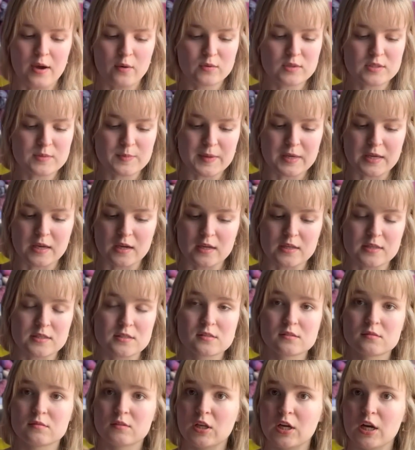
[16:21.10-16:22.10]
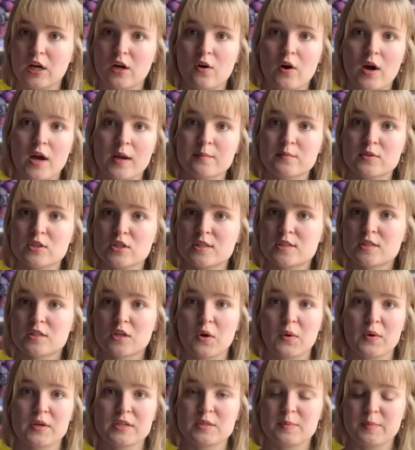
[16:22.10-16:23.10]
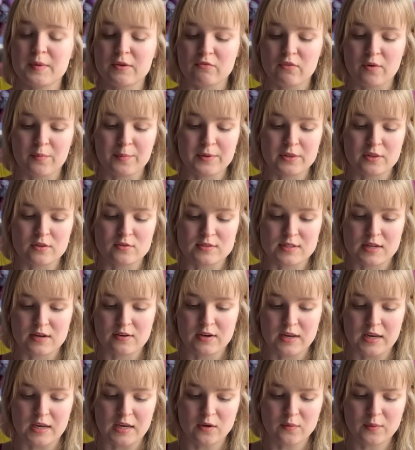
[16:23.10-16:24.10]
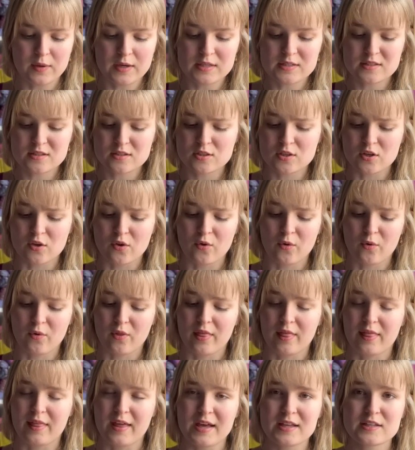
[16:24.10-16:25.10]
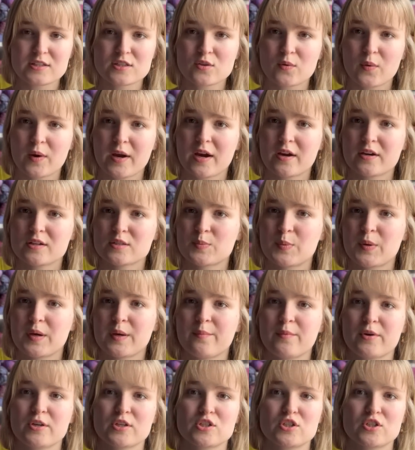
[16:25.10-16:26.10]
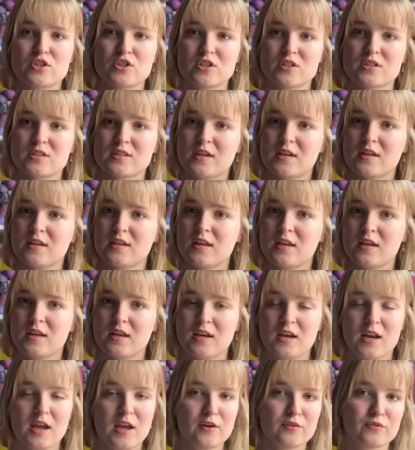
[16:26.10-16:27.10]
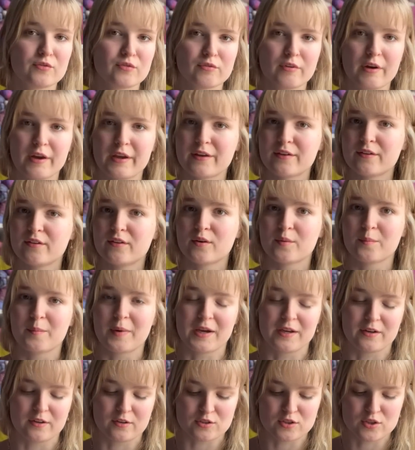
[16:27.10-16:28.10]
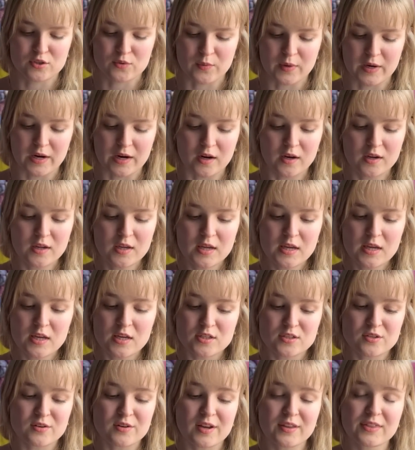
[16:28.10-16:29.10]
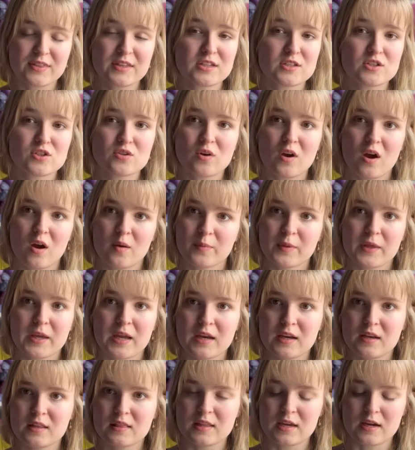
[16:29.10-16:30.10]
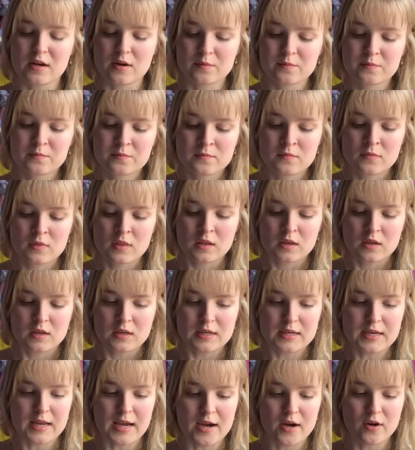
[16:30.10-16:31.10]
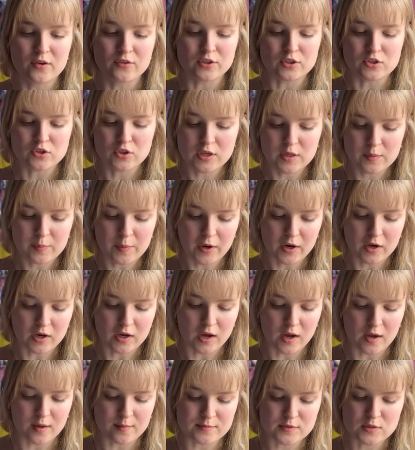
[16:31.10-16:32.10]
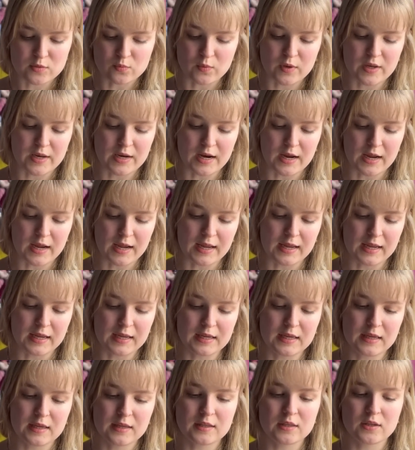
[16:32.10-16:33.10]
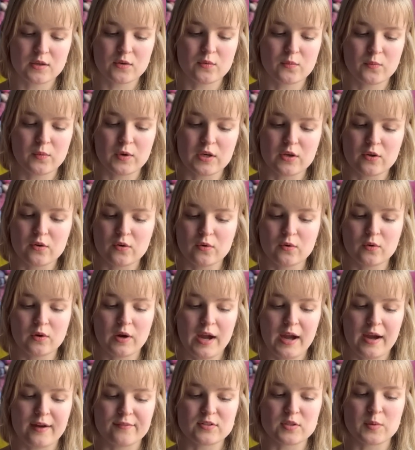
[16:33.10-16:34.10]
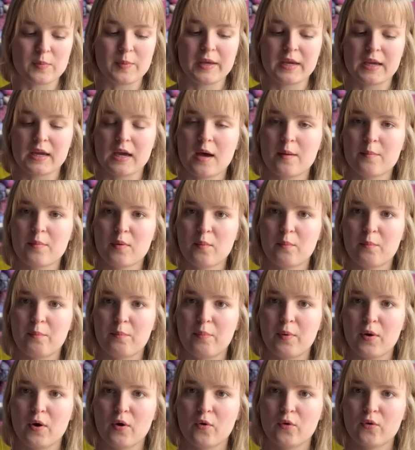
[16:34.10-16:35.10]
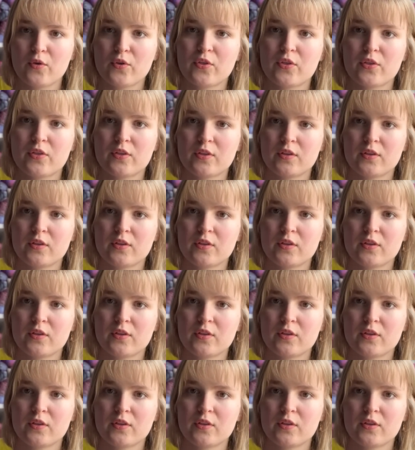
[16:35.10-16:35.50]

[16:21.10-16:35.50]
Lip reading: was because, you know, I'm just going to be ripping those out anyways. So that square is pretty much just like knitting a regular mitered square. So nothing too complicated there. Now the tricky part comes when you have to pick up both